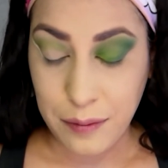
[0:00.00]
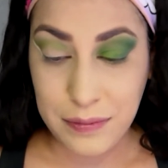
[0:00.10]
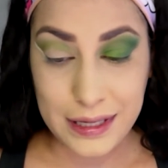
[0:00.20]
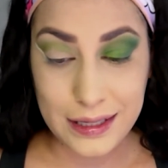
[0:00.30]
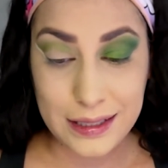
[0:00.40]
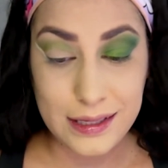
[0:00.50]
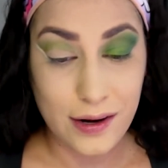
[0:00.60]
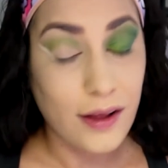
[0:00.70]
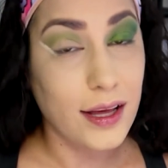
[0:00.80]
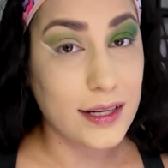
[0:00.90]
Because in
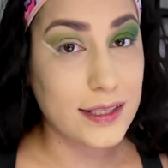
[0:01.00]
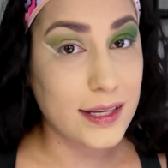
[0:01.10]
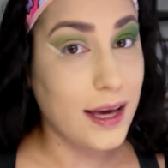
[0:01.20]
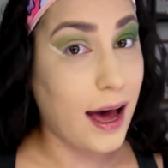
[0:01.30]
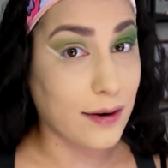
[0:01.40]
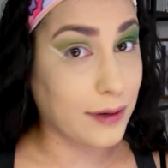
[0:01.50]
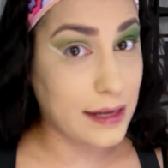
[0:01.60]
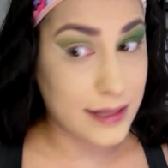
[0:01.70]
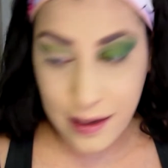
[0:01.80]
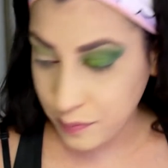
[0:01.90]
all honesty, I don't
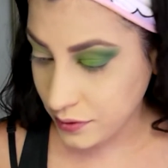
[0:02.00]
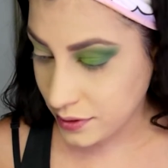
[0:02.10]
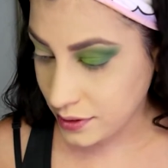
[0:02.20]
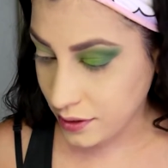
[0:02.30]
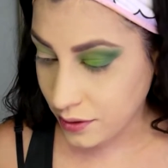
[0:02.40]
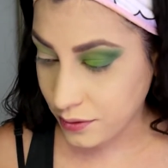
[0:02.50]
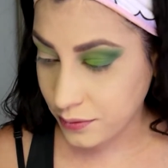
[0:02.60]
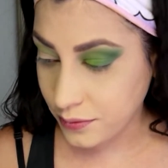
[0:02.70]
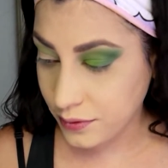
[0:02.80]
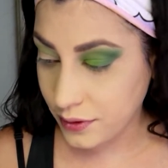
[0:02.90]
got tape.
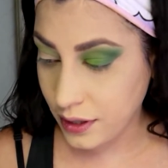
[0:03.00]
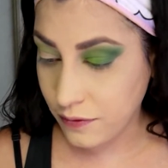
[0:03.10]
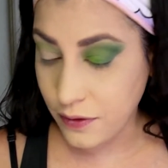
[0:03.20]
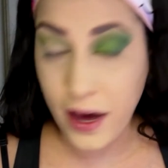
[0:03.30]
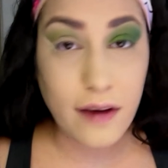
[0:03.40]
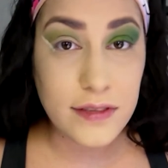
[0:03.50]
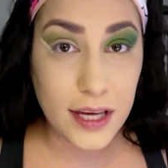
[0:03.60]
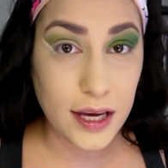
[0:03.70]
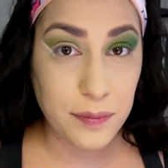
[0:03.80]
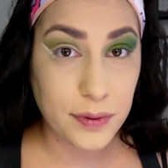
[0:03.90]
So if you have
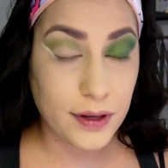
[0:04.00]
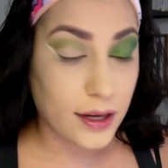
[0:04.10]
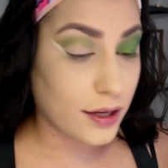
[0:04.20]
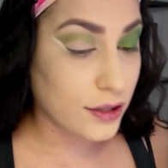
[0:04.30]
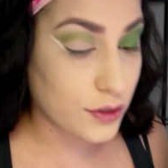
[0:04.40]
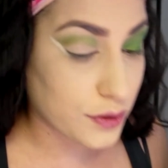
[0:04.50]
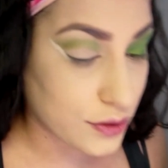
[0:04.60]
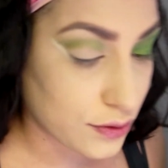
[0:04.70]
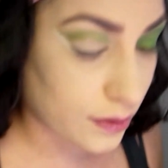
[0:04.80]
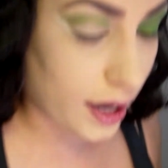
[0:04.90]
tape, you
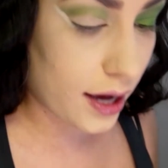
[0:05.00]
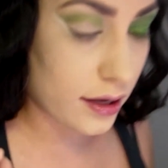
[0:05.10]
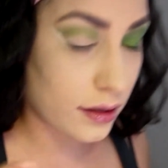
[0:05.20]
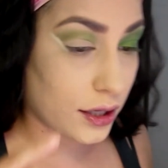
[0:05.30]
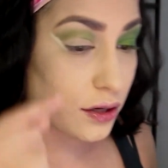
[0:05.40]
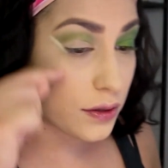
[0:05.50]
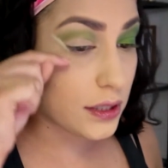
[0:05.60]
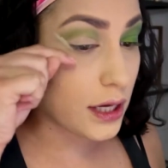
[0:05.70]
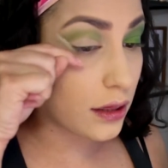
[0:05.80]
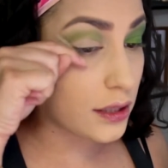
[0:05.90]
could do that. Like you
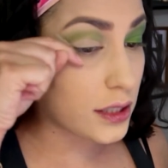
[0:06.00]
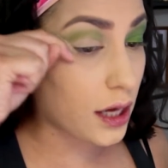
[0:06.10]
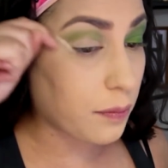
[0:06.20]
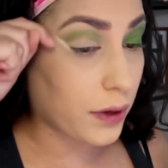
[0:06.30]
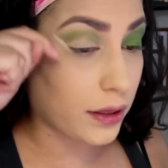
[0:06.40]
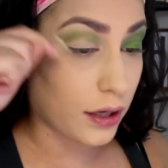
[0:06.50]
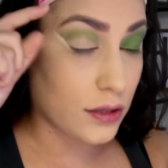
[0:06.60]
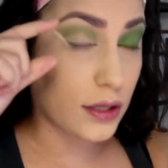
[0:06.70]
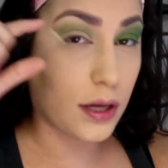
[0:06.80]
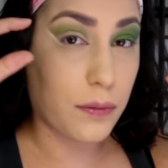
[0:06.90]
could take the tape right
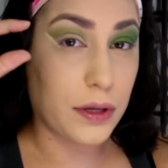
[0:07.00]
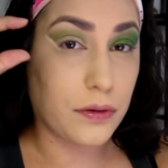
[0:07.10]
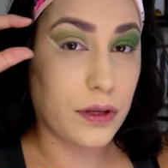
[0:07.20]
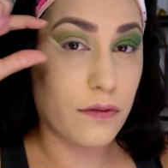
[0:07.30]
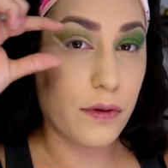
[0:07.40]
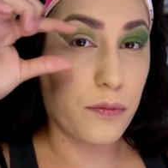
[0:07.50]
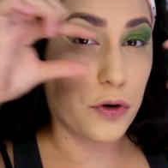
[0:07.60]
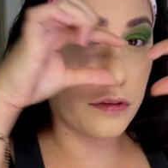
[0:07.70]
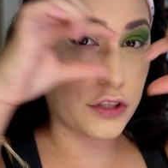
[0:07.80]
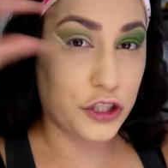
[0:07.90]
there so that way it'll give you
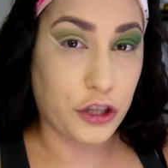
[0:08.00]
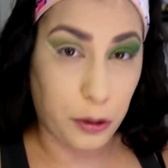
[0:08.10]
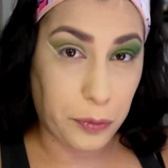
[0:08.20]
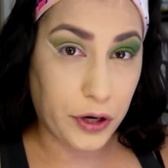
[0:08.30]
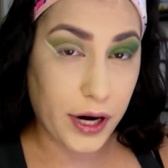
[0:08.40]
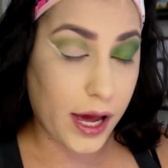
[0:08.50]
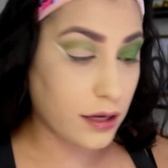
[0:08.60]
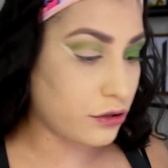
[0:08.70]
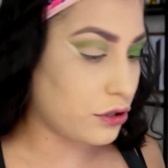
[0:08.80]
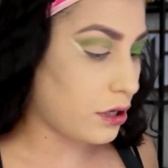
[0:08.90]
more of a sharper
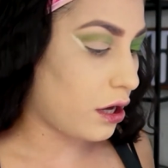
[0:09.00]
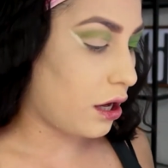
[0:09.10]
edge.